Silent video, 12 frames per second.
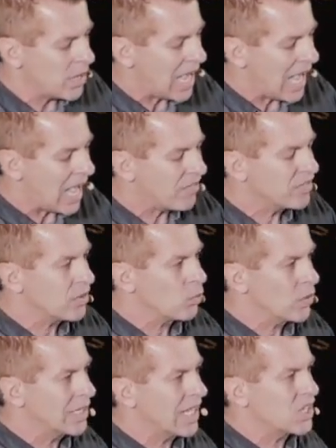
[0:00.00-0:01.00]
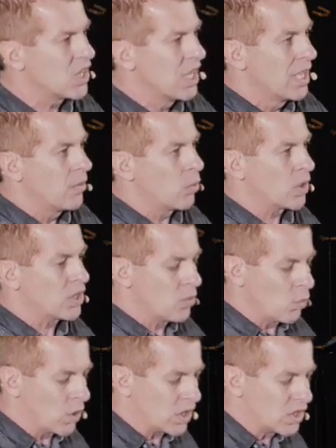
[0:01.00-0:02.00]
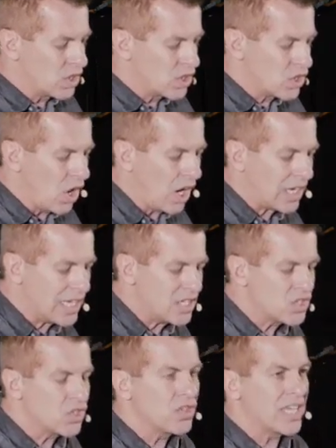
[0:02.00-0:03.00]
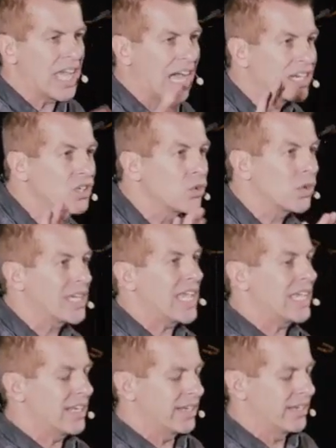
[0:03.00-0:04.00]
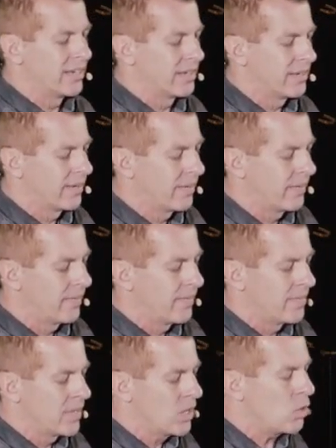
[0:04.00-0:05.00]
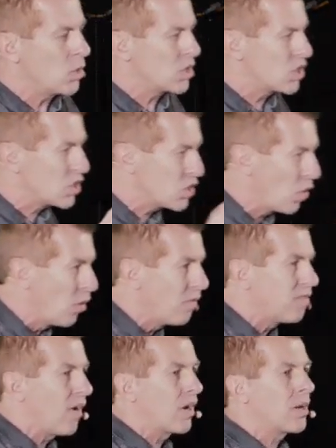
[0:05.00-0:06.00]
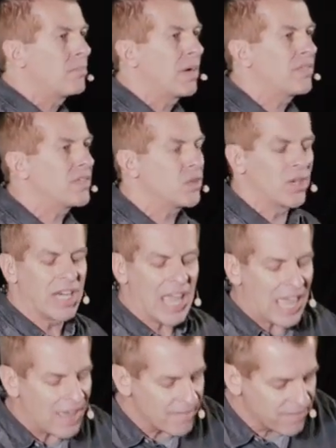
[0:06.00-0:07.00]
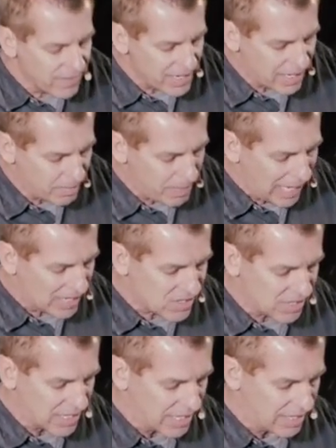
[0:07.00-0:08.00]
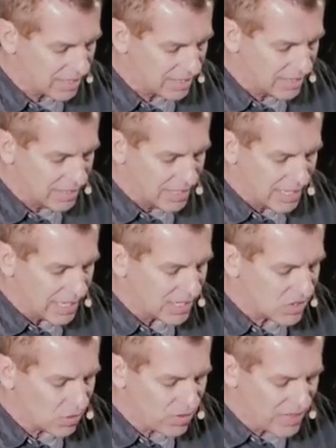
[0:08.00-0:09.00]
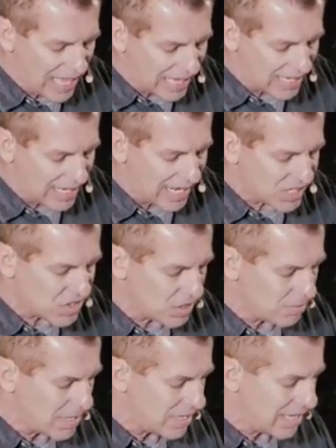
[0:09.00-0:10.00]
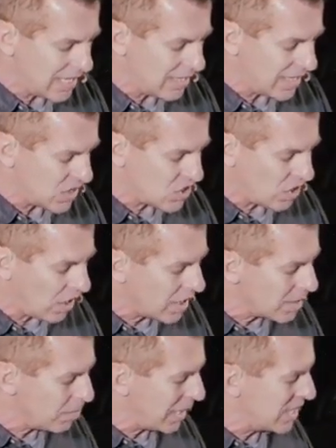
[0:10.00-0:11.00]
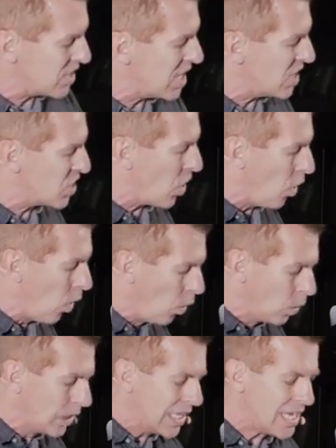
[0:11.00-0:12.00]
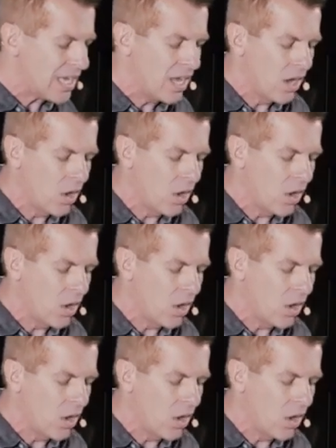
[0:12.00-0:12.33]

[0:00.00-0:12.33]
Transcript: we have to realize we're, we're talking to the uncreated who is so far above you in every capacity. And so that has to be that, starting place. He is holy,